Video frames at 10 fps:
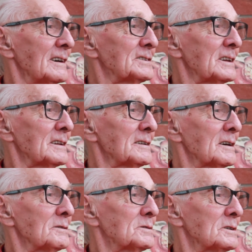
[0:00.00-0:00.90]
I said
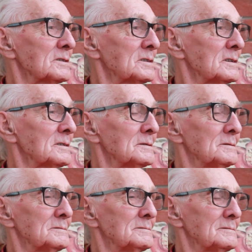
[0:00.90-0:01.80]
out at
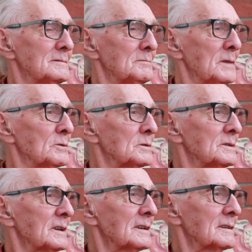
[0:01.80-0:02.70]
Moulton,
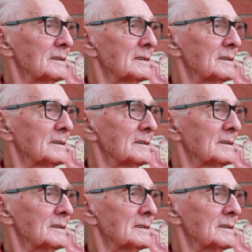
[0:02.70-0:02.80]
didn't I?